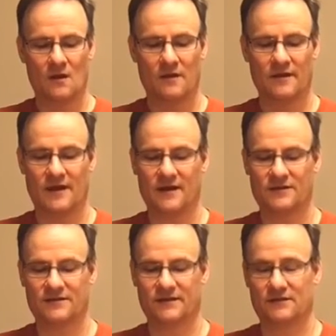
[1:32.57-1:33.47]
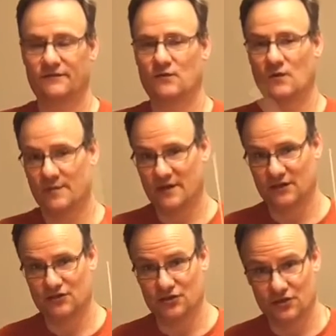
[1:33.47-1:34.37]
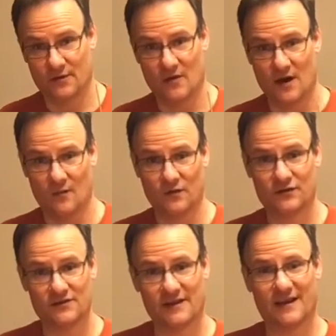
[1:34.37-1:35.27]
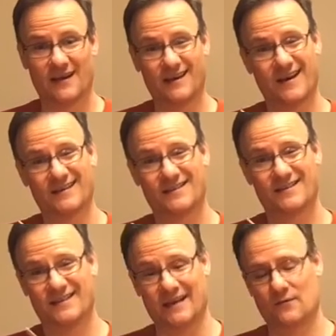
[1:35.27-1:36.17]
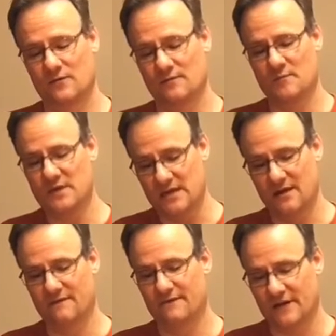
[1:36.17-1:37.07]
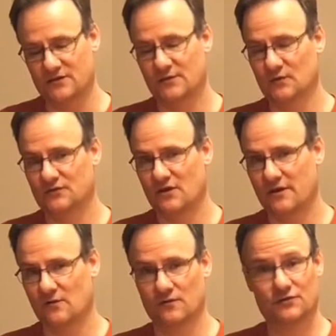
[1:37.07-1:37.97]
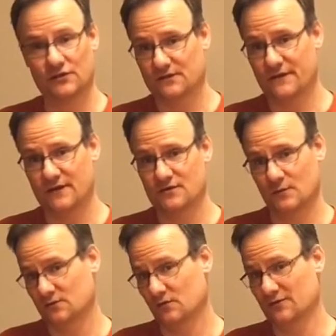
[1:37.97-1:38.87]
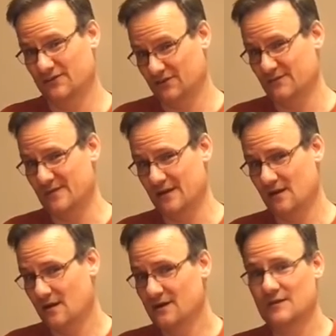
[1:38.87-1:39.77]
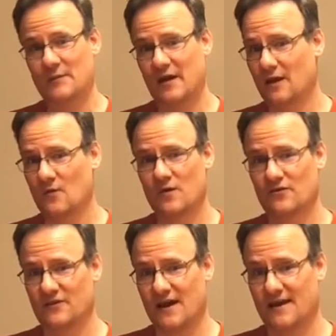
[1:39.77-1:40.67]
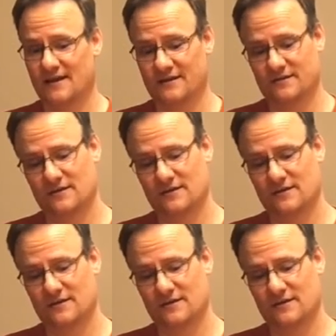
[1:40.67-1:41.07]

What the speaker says: kind of sticks, if you want to make a shish kebab, which is like a stick with meat and vegetables on it, or just vegetables, or just meat, depending on what your diet is.